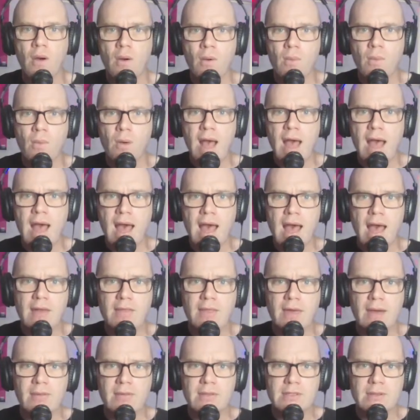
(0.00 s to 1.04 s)
Wow,
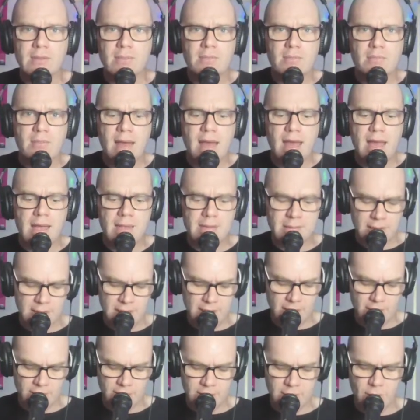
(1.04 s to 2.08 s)
that was
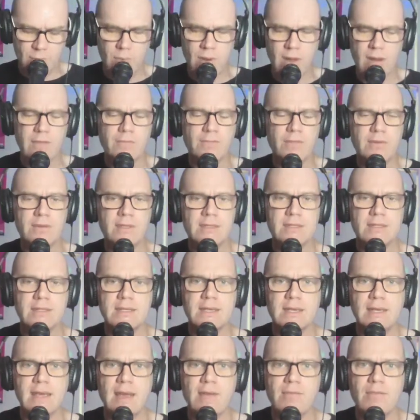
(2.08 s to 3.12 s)
amazing. It was wonderful to
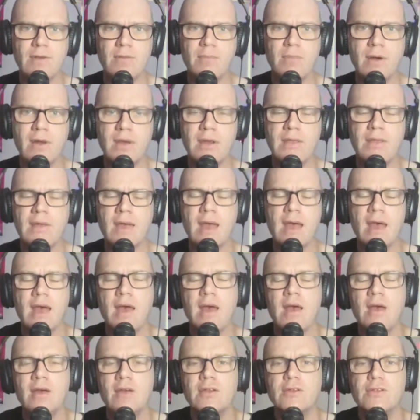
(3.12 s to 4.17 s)
see everybody there
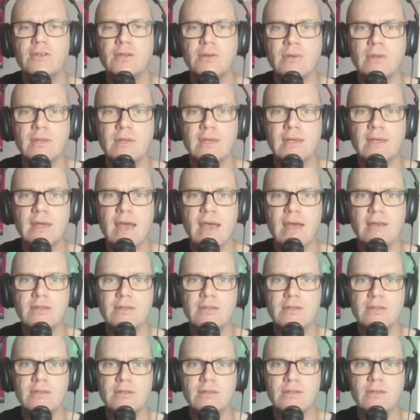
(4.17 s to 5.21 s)
doing the
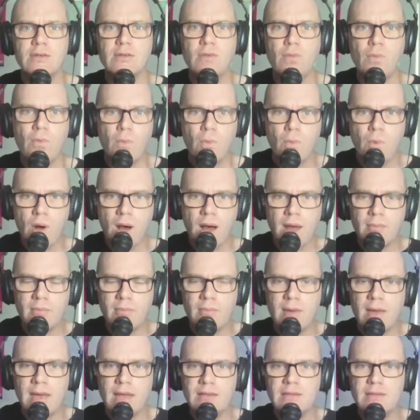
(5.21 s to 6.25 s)
actions to What
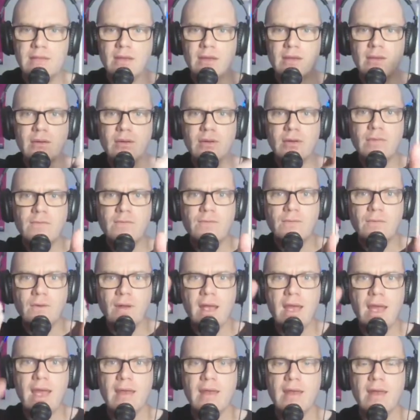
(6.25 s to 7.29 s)
Makes a Good
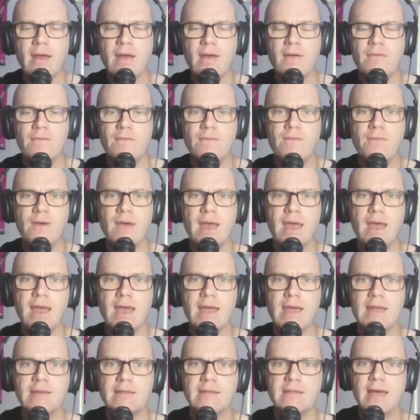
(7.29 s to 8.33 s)
Friend.
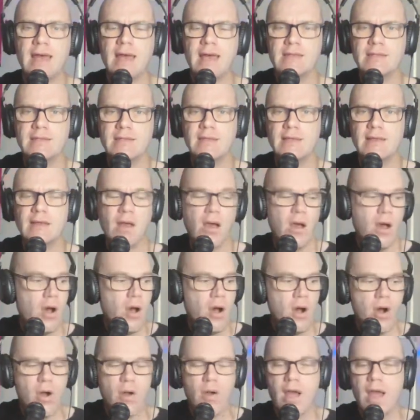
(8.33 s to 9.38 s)
Fantastic.
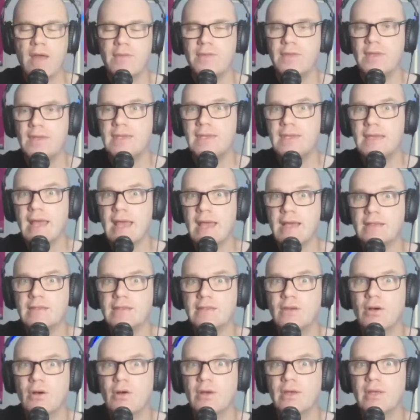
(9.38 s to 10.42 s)
All right, the next
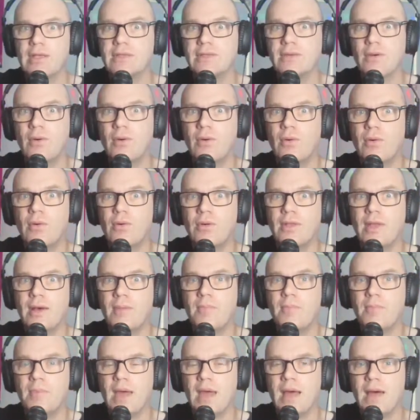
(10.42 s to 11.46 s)
song is all
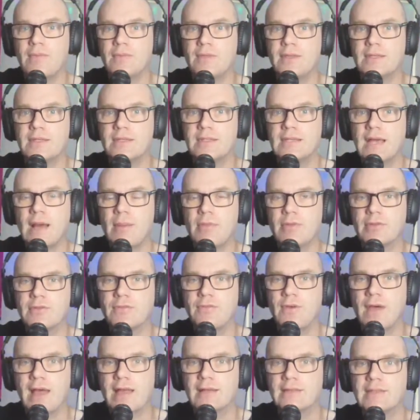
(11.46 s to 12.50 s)
about the doubles
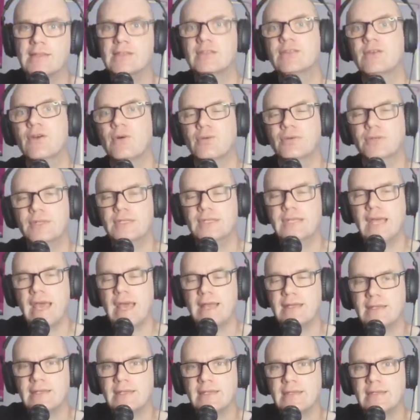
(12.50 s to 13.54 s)
facts. It's called
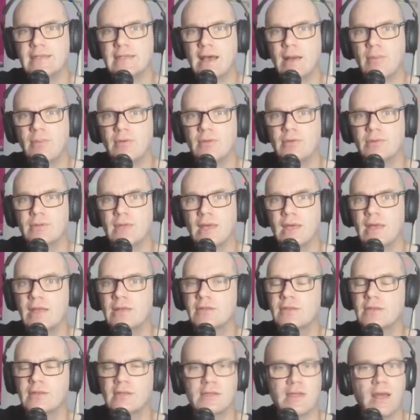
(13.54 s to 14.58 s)
Dancing Doubles.
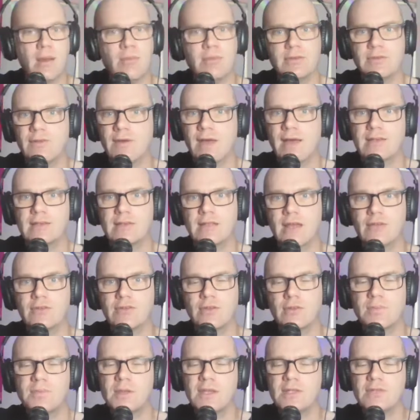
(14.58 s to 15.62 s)
So the doubles facts, like
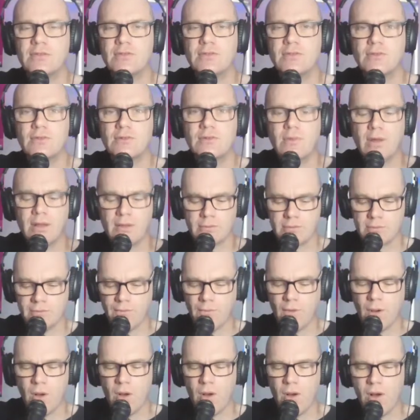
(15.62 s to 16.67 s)
2 plus 2 equals
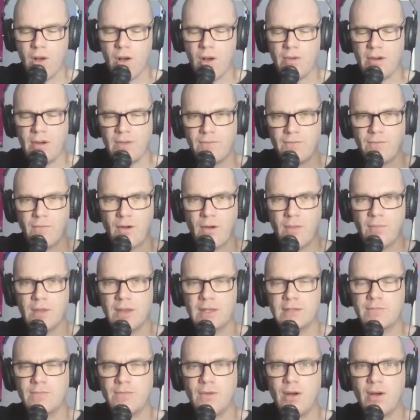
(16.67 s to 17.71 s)
4 and 4
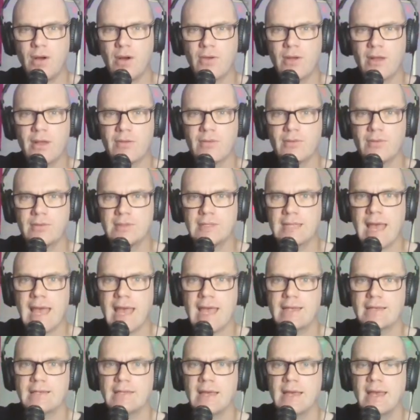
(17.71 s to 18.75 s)
plus 4 equals
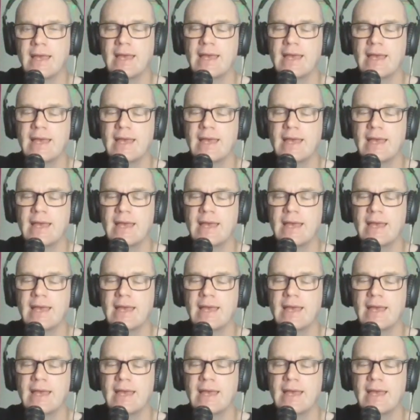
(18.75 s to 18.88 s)
8.